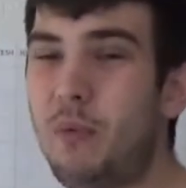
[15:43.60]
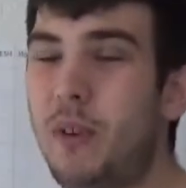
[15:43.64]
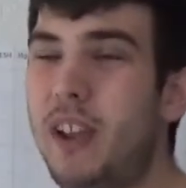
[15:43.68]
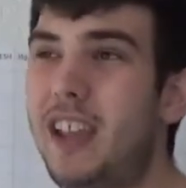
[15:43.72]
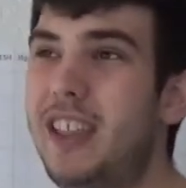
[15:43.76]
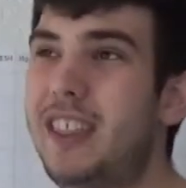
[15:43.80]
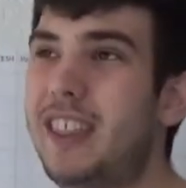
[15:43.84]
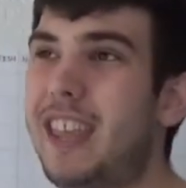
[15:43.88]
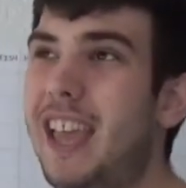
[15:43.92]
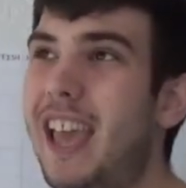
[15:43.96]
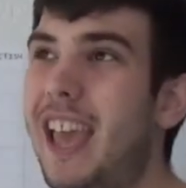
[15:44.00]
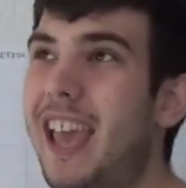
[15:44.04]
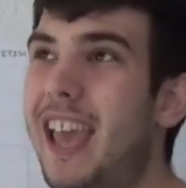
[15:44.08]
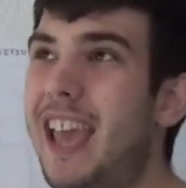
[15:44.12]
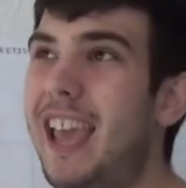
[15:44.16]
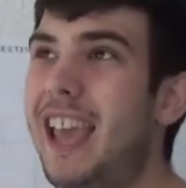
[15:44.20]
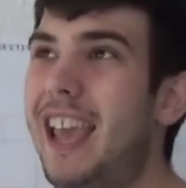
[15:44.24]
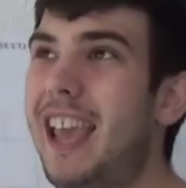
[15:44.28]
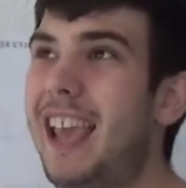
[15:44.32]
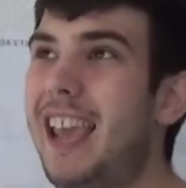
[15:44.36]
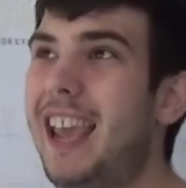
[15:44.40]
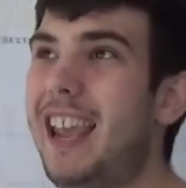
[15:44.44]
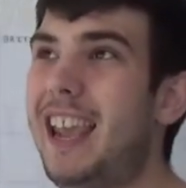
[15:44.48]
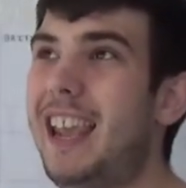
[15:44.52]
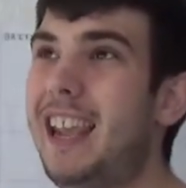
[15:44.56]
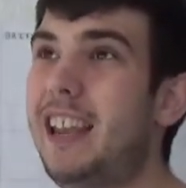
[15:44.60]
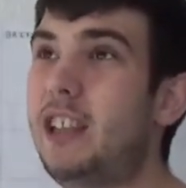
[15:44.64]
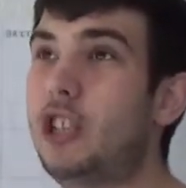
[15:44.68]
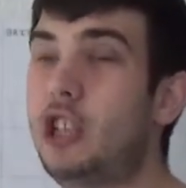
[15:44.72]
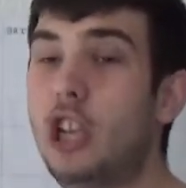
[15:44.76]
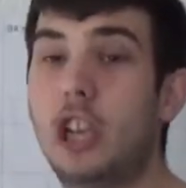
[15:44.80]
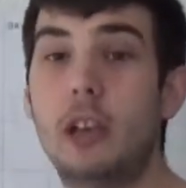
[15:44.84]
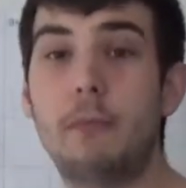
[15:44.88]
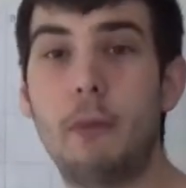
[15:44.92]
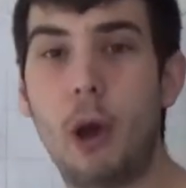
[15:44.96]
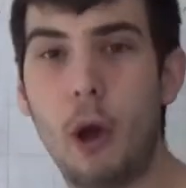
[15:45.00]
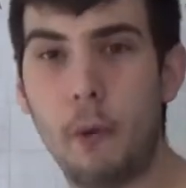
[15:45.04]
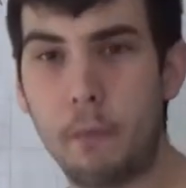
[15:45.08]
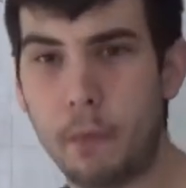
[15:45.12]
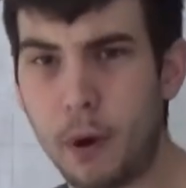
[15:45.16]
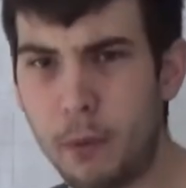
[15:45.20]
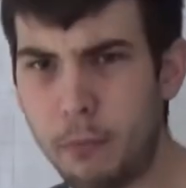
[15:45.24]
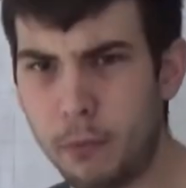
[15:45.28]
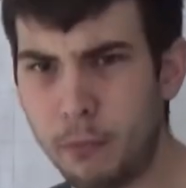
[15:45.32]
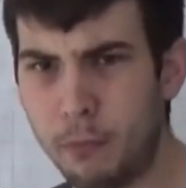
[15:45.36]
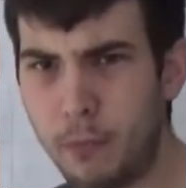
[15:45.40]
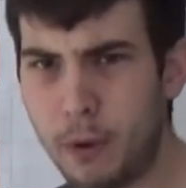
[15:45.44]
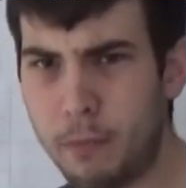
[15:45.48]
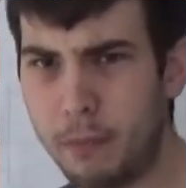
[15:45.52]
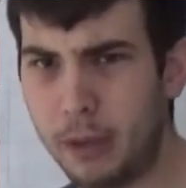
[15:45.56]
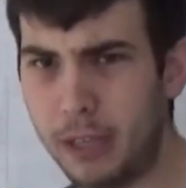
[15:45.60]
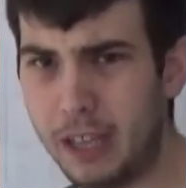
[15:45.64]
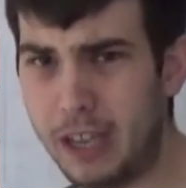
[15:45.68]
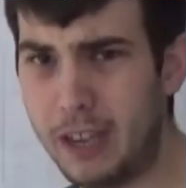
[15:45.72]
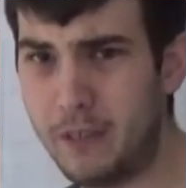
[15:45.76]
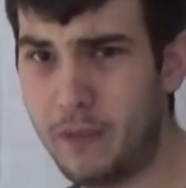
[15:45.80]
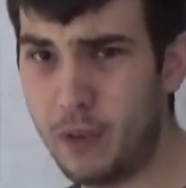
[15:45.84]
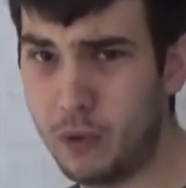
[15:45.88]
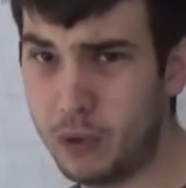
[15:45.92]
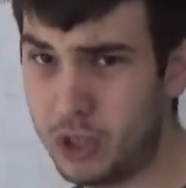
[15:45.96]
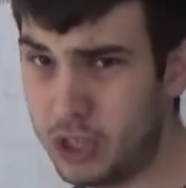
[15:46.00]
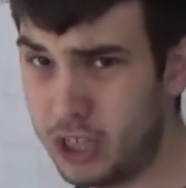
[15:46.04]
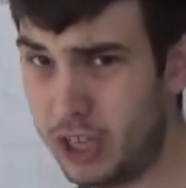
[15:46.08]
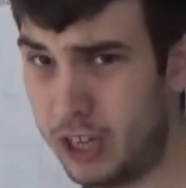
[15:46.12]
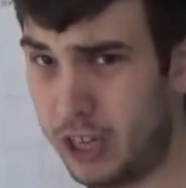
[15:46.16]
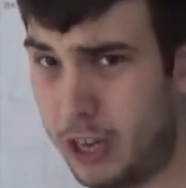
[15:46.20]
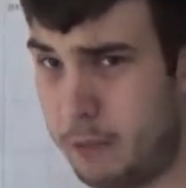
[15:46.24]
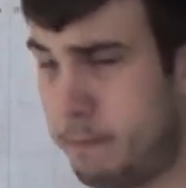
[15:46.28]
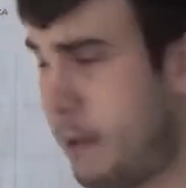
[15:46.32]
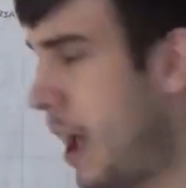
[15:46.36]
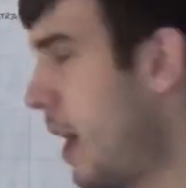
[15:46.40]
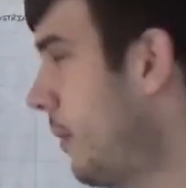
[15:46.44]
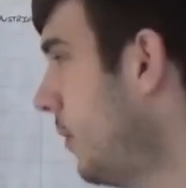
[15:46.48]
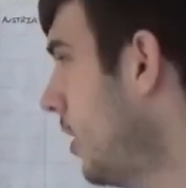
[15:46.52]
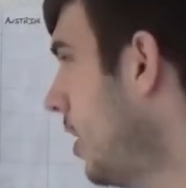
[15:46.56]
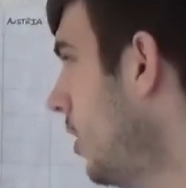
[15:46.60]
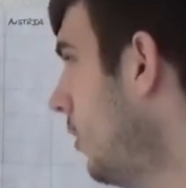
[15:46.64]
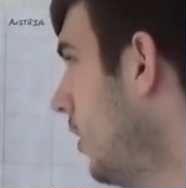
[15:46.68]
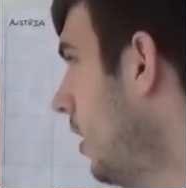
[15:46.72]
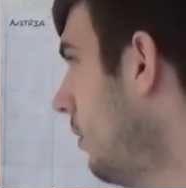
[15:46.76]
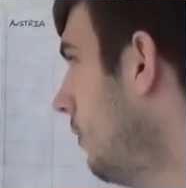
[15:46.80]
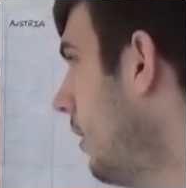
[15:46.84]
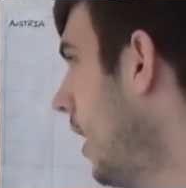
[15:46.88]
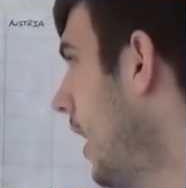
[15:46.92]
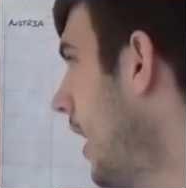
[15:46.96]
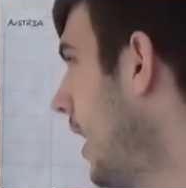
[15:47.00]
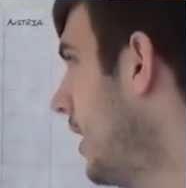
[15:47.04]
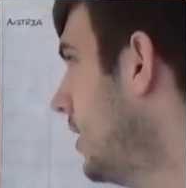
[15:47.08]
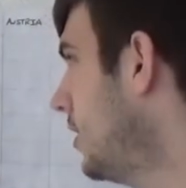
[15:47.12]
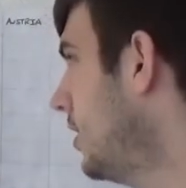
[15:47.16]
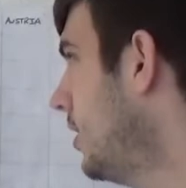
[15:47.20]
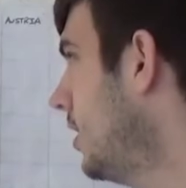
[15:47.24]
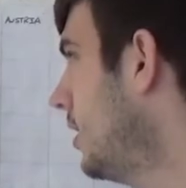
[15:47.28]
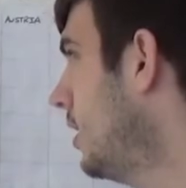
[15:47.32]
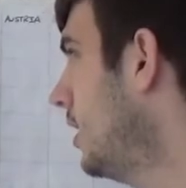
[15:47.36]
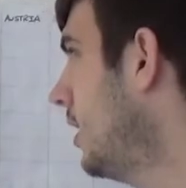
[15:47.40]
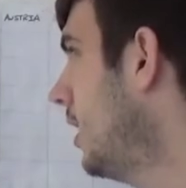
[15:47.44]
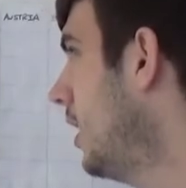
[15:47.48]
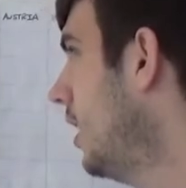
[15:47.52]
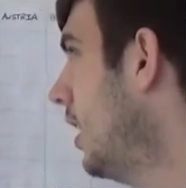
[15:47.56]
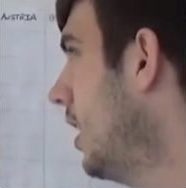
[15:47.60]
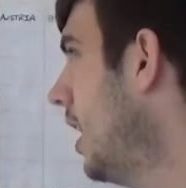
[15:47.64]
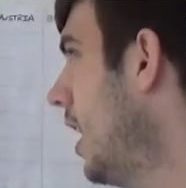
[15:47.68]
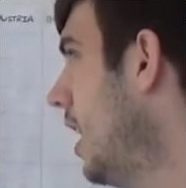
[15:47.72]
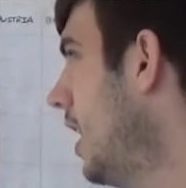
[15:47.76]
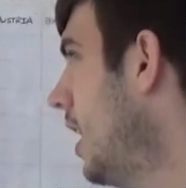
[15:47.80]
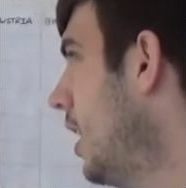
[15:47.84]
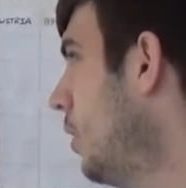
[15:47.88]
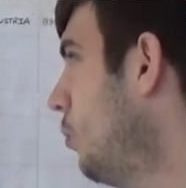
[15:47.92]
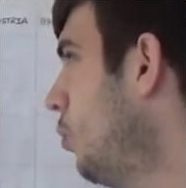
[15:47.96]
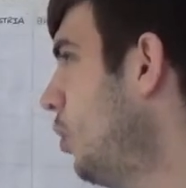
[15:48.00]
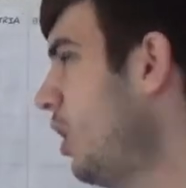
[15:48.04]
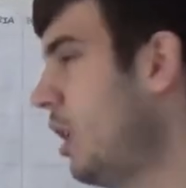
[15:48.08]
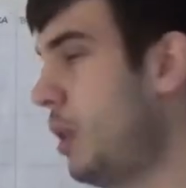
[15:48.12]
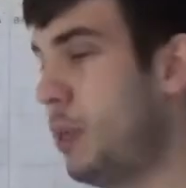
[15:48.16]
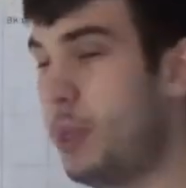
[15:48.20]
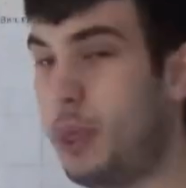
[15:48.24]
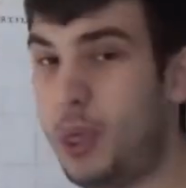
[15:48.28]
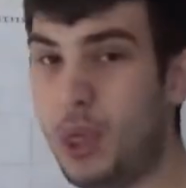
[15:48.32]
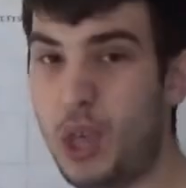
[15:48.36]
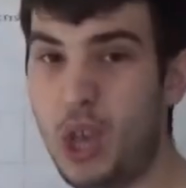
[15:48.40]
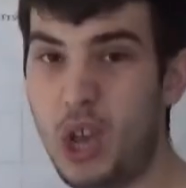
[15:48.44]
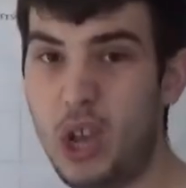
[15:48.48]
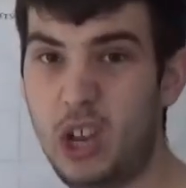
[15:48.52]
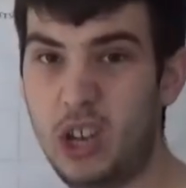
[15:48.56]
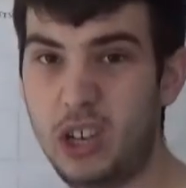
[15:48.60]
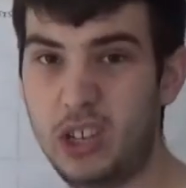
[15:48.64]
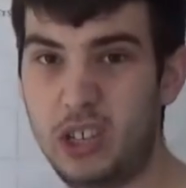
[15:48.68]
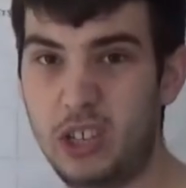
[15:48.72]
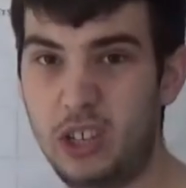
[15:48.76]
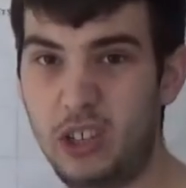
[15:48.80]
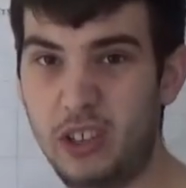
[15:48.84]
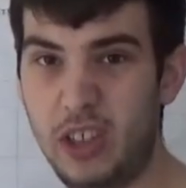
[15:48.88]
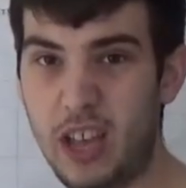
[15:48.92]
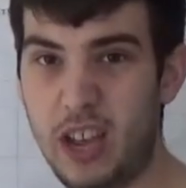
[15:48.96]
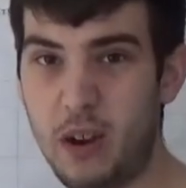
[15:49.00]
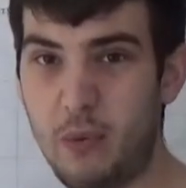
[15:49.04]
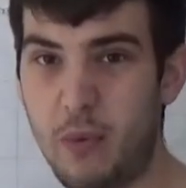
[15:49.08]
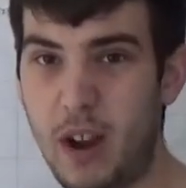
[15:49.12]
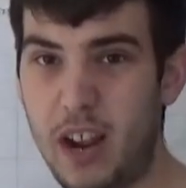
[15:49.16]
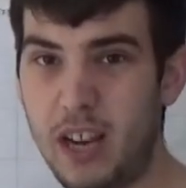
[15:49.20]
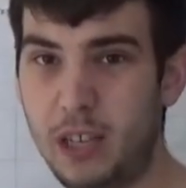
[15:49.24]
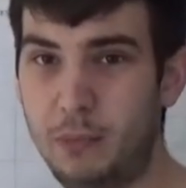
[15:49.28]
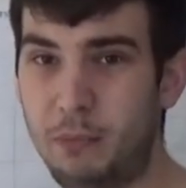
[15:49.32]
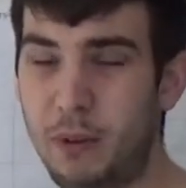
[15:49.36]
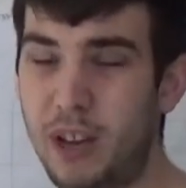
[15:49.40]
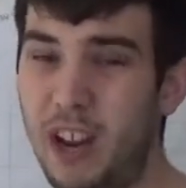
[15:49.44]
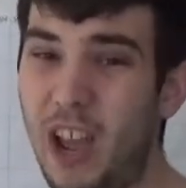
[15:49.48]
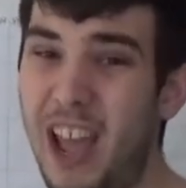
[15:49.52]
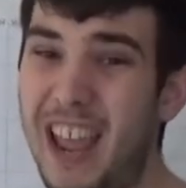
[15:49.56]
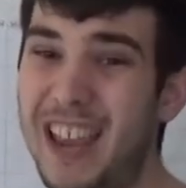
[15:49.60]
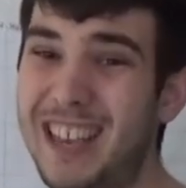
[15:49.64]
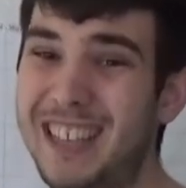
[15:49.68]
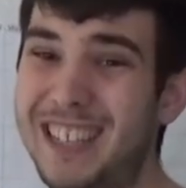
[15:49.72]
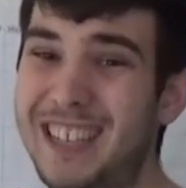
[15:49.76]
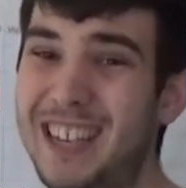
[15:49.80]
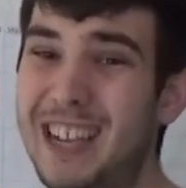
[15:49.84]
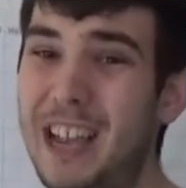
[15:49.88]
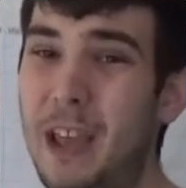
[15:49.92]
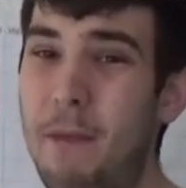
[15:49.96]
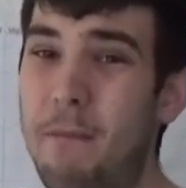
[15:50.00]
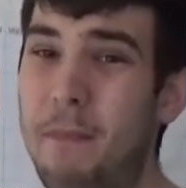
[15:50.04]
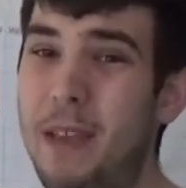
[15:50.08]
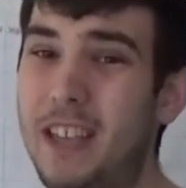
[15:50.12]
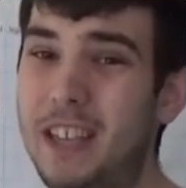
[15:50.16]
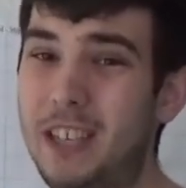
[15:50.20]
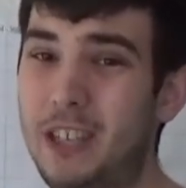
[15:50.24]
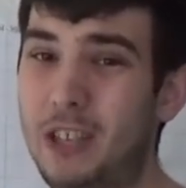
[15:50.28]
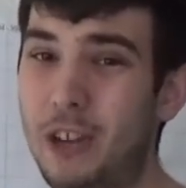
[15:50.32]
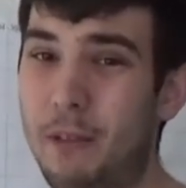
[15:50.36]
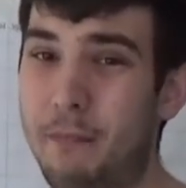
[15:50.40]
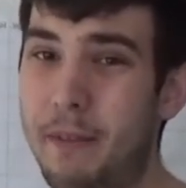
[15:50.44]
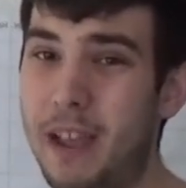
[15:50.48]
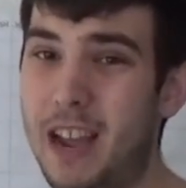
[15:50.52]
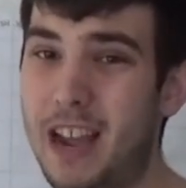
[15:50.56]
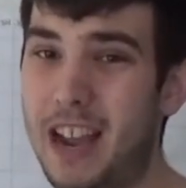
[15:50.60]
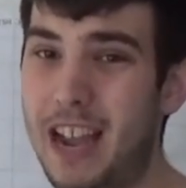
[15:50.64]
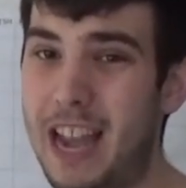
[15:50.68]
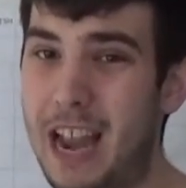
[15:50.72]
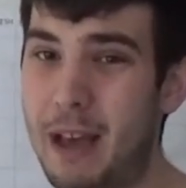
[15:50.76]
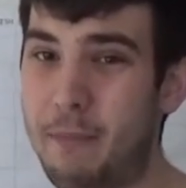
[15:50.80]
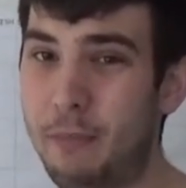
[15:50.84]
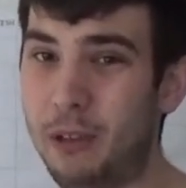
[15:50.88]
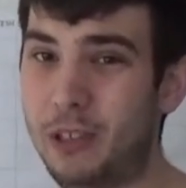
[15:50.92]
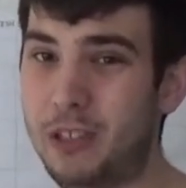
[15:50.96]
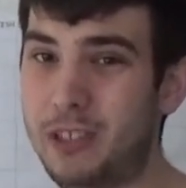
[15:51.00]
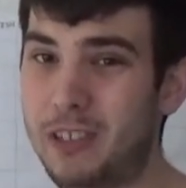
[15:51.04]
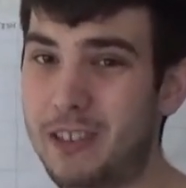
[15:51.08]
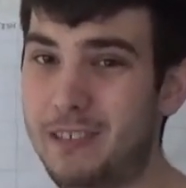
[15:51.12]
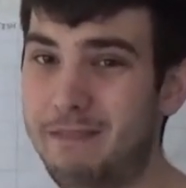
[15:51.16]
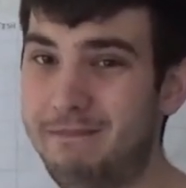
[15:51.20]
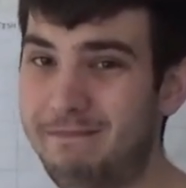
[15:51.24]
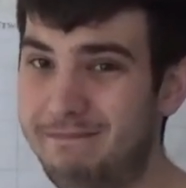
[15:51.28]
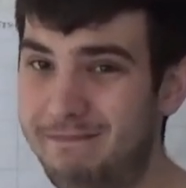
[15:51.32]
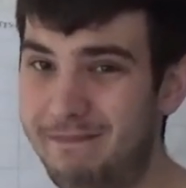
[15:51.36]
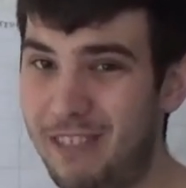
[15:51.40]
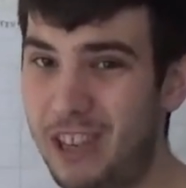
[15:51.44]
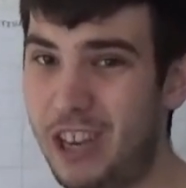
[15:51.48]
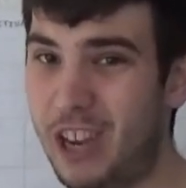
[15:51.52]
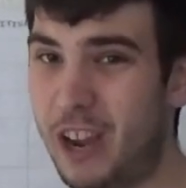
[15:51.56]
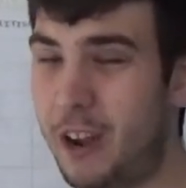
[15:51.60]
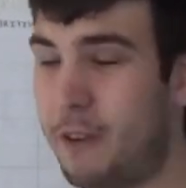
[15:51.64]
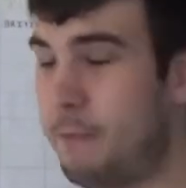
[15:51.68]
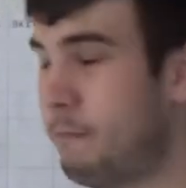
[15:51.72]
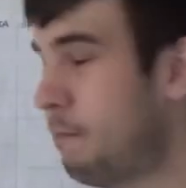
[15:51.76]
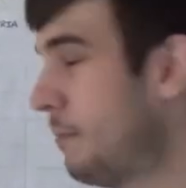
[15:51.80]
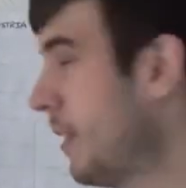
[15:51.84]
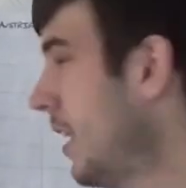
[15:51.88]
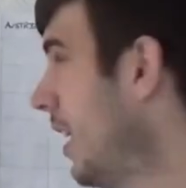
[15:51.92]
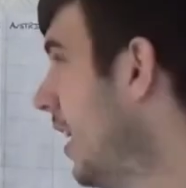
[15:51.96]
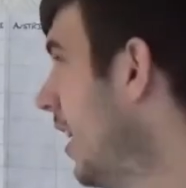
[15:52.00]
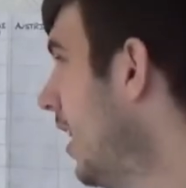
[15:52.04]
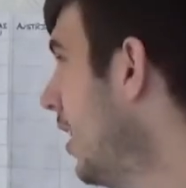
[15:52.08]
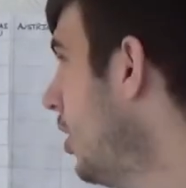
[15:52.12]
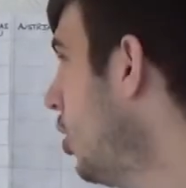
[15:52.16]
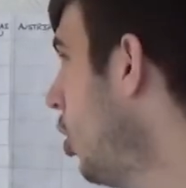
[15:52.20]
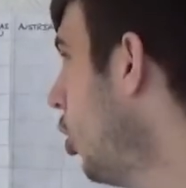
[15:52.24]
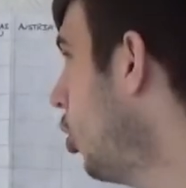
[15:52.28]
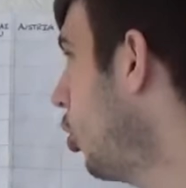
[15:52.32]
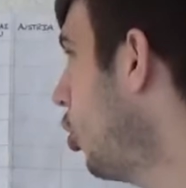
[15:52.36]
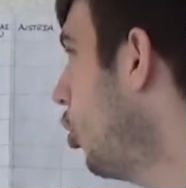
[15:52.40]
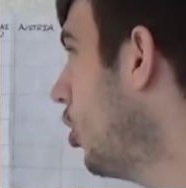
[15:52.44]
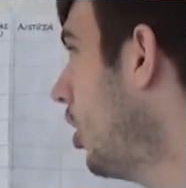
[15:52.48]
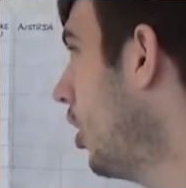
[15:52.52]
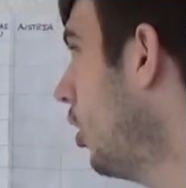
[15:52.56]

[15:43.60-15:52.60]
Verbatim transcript: with a turbo problem, we believe. It was certainly power unit related. Uh, running third until that race, but an entire pit stop behind Hamilton. You know, not good